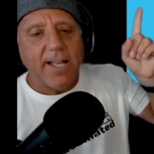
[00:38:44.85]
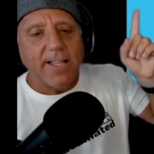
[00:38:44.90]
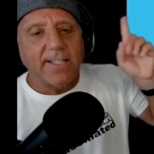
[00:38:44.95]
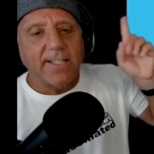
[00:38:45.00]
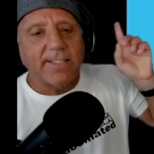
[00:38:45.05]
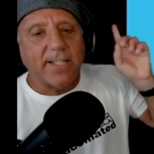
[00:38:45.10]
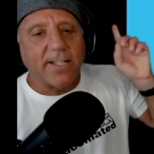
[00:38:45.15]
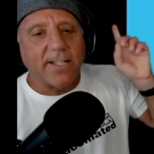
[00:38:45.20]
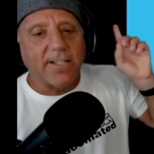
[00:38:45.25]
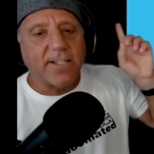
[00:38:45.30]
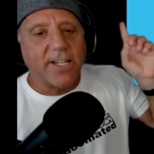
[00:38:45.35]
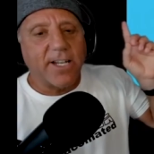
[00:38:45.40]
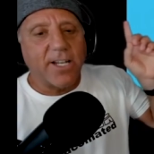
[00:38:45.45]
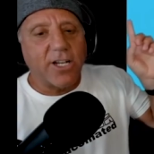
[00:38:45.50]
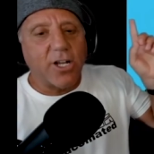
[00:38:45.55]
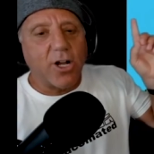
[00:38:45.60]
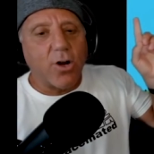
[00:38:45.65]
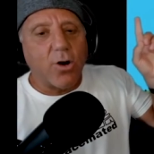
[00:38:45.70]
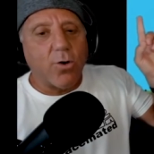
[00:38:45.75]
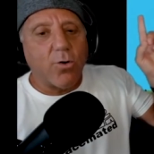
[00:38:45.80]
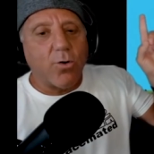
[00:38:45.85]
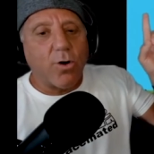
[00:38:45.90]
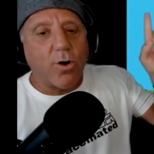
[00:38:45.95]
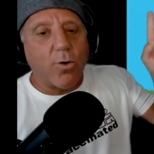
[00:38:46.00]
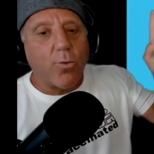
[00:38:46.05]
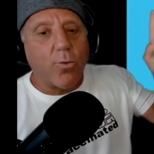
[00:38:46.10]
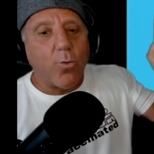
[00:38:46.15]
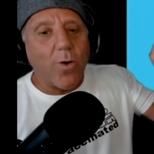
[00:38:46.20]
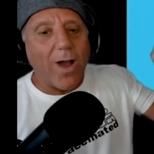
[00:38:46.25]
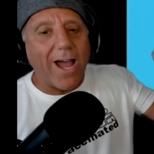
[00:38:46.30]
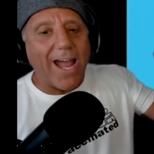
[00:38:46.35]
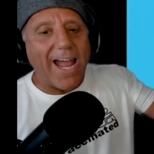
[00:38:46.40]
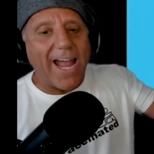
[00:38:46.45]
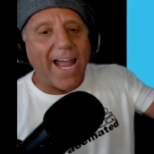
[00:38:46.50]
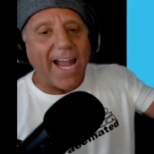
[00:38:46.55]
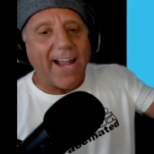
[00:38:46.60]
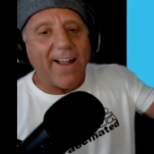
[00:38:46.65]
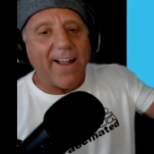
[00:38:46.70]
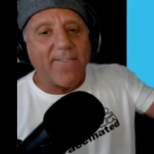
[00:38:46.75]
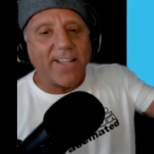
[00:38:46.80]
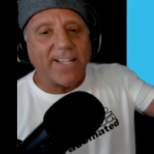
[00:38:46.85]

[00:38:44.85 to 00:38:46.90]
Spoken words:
The sun's going to go away.